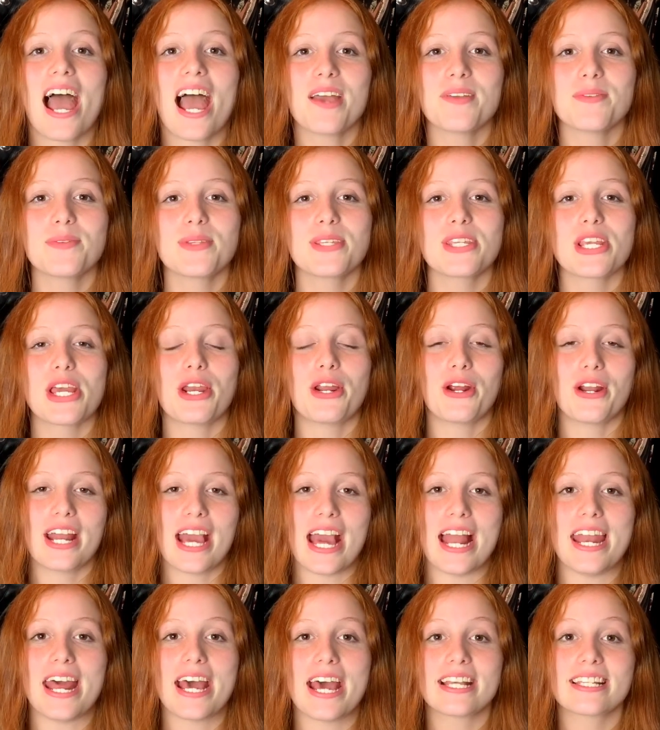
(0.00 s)
I'm Sienna
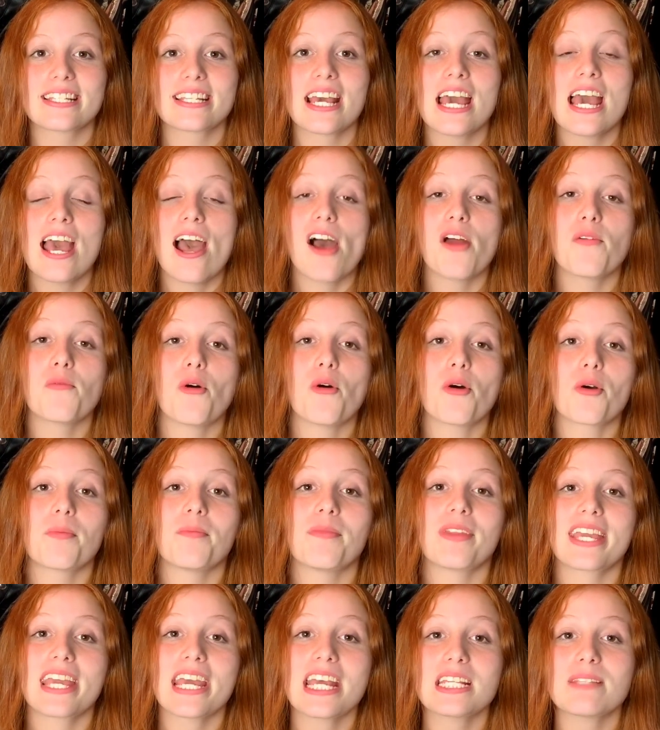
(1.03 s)
Hernandez, and welcome
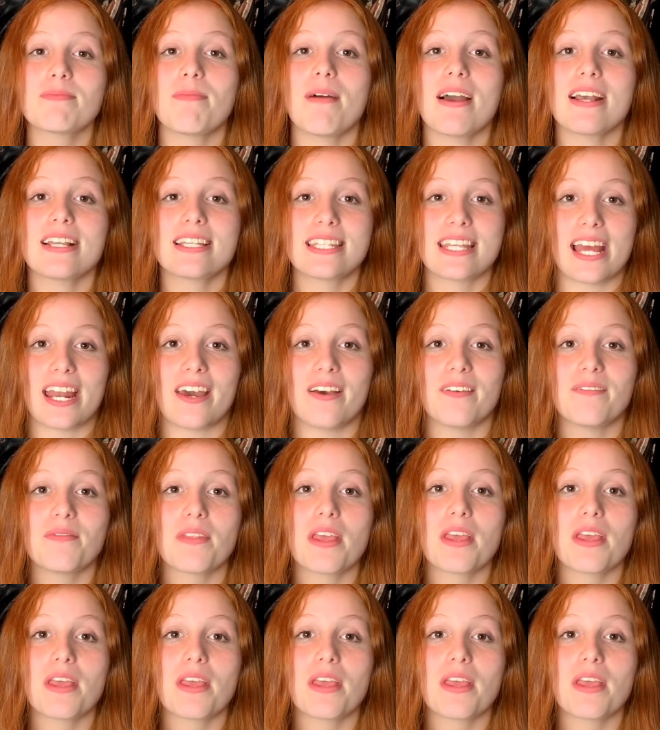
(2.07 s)
to Kiss by Sienna,